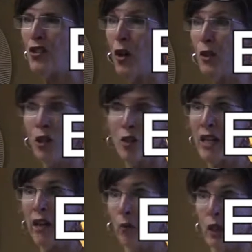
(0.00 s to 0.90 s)
So it turns
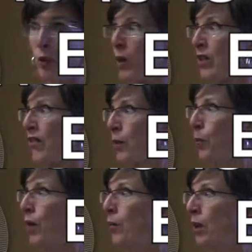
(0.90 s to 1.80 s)
out it really wasn't the
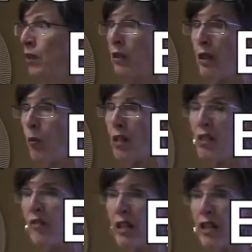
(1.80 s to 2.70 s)
Premarin, it
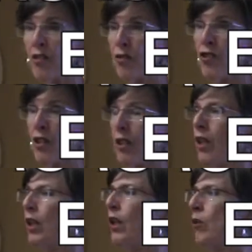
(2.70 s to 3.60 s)
wasn't the estrogen,
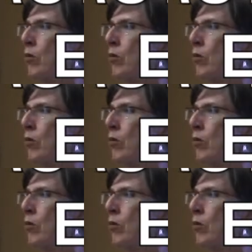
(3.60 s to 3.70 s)
it